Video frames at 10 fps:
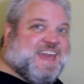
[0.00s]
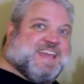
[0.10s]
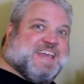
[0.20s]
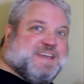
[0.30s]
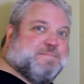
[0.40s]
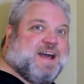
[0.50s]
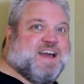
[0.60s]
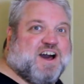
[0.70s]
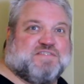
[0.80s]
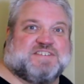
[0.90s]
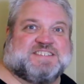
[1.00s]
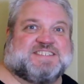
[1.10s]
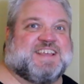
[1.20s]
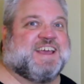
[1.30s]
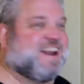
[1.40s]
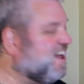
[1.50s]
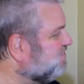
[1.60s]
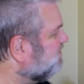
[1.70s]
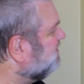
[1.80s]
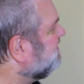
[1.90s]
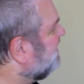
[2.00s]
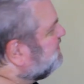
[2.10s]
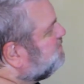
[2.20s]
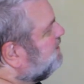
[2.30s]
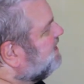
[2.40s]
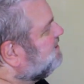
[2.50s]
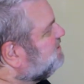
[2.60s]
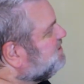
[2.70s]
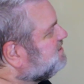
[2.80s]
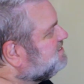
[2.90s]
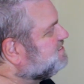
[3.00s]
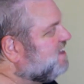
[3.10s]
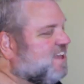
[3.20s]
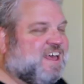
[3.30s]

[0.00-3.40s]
hanging in my office, and I really like the way it looks.